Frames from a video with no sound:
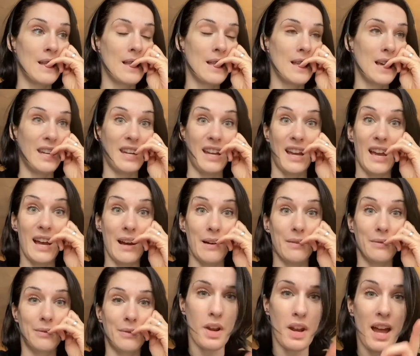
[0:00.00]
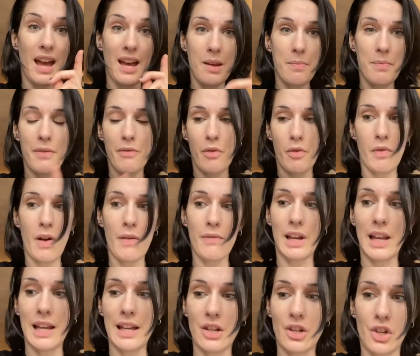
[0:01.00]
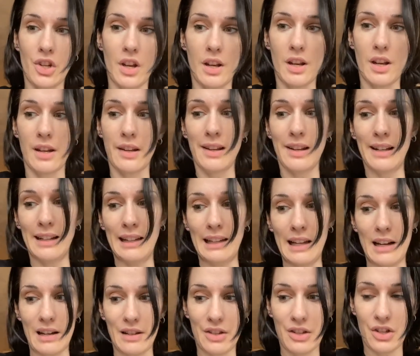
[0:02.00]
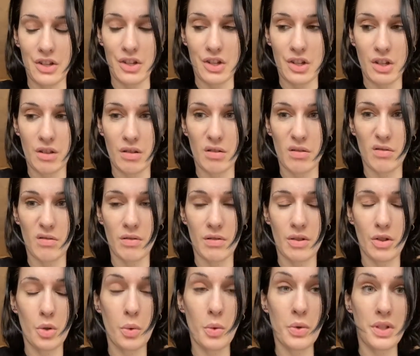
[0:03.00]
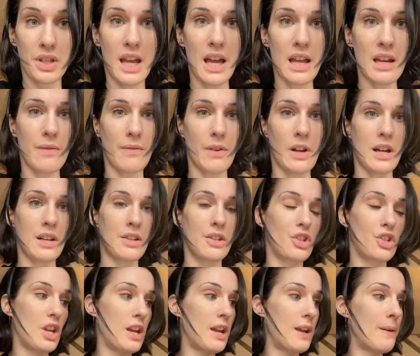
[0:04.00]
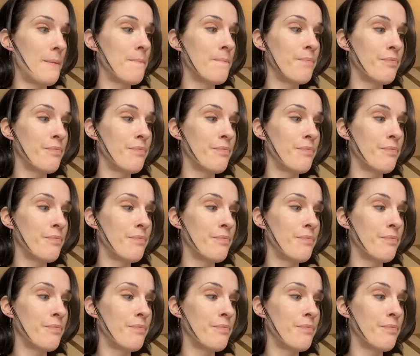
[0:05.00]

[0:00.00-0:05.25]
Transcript: And I have. I had a bit of a revelation towards the end of last year.